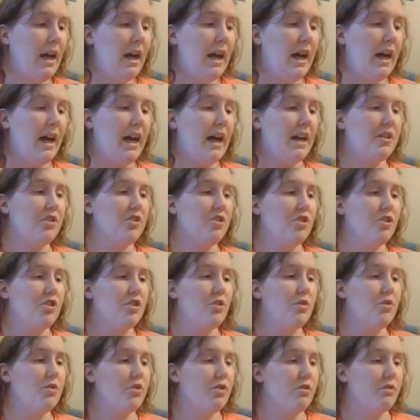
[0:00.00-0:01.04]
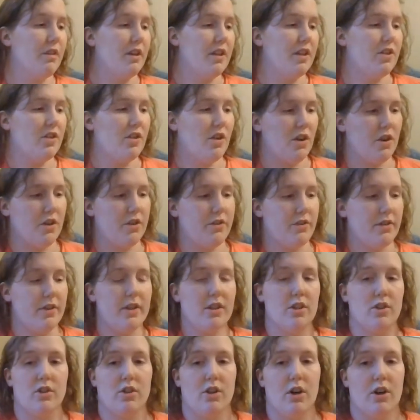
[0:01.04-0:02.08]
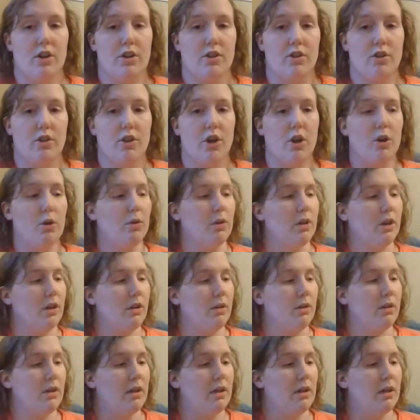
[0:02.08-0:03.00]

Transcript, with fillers: Hector used to write songs for his daughter, Coco.